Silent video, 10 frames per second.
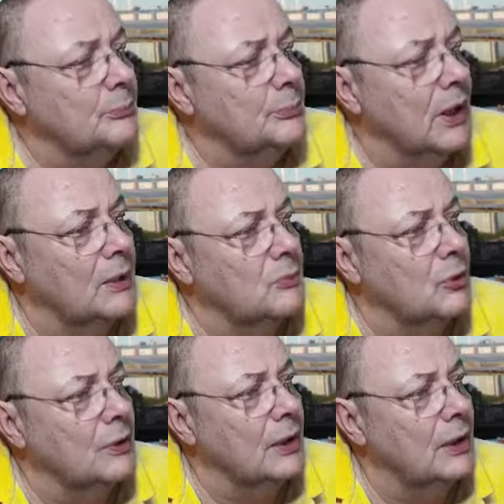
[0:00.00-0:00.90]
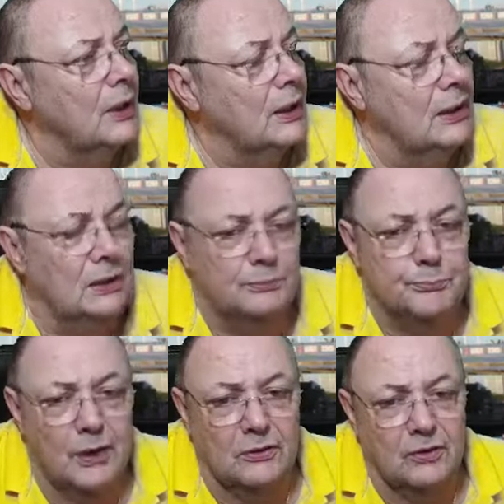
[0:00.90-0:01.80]
blamed on
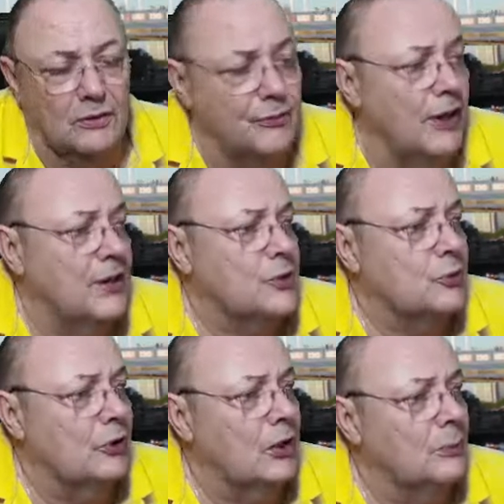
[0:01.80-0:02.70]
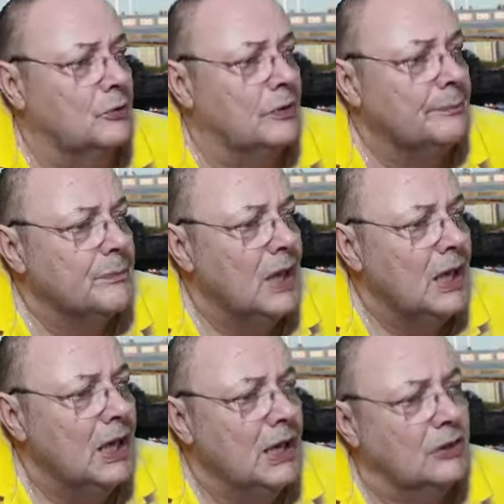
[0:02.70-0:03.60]
Brexit. The Financial Times.
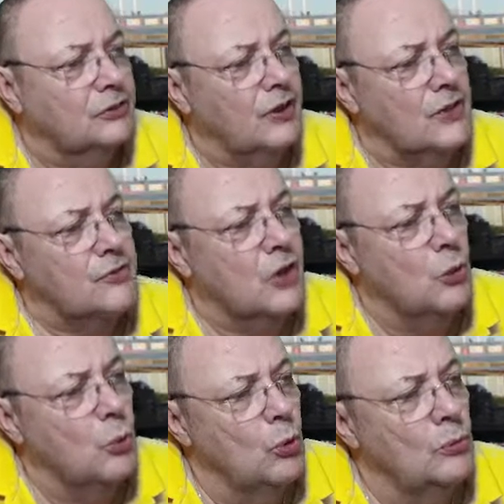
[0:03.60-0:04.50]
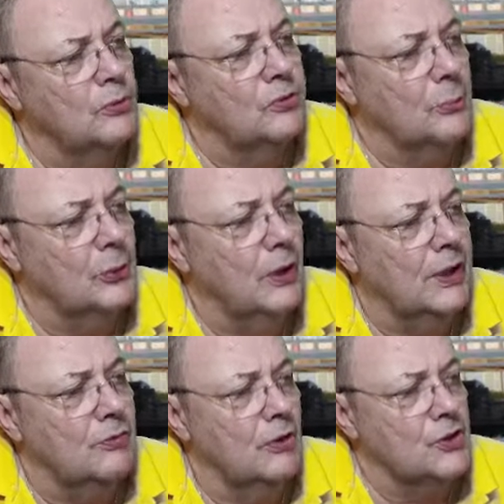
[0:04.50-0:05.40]
Centrica warms supply
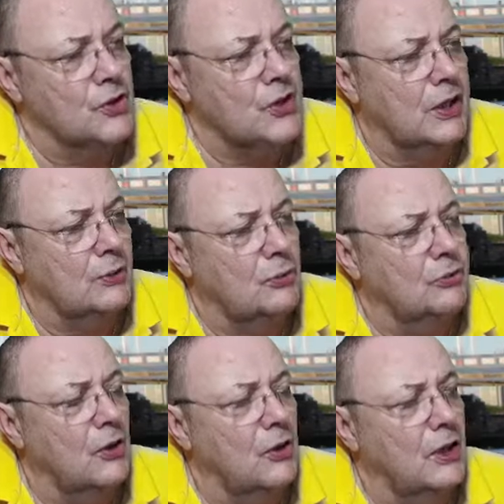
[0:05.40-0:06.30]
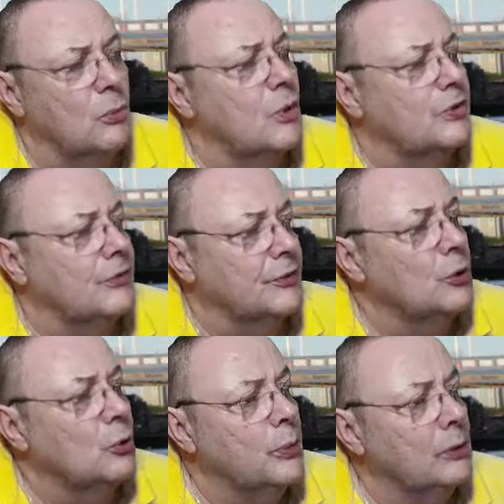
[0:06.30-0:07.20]
crunch signals higher winter
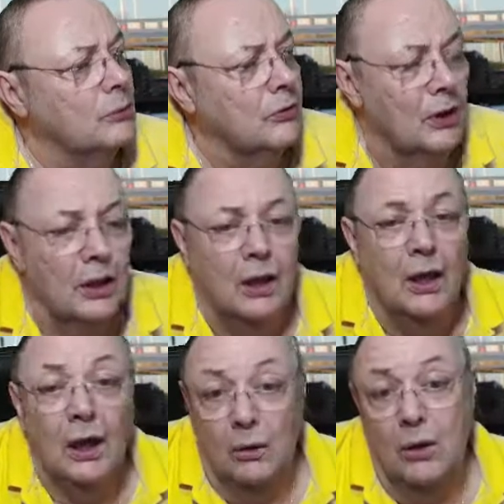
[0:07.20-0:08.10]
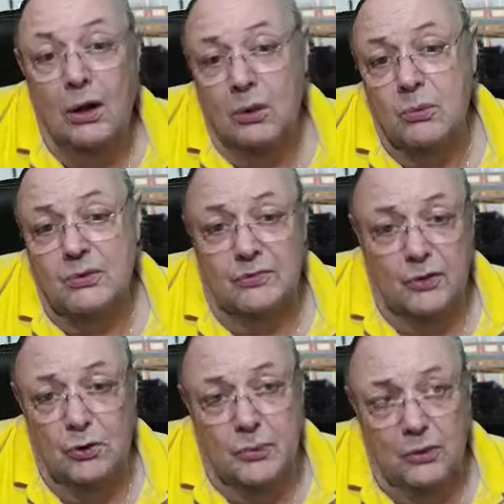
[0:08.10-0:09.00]
fuel bills. Oh, higher winter
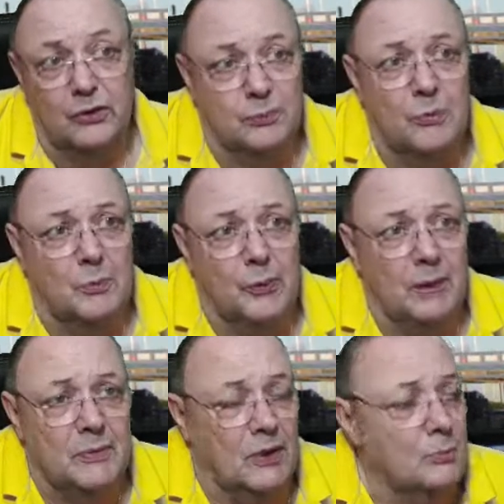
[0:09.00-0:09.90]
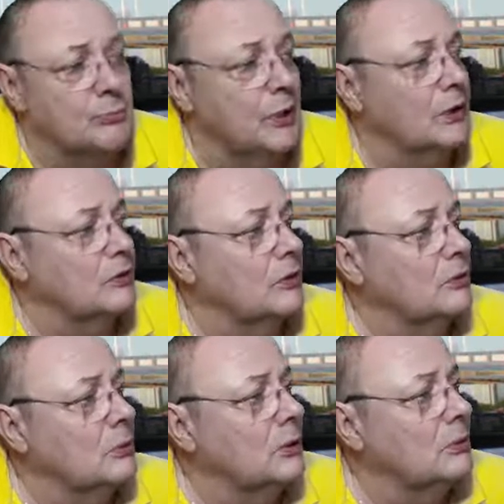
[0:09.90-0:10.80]
fuel bills. They'll probably blame that on Brexit as
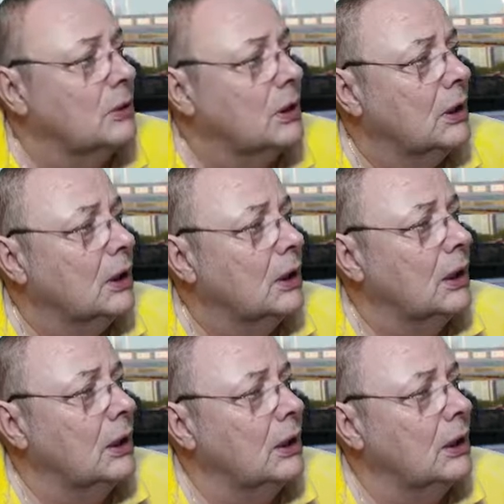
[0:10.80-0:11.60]
well. The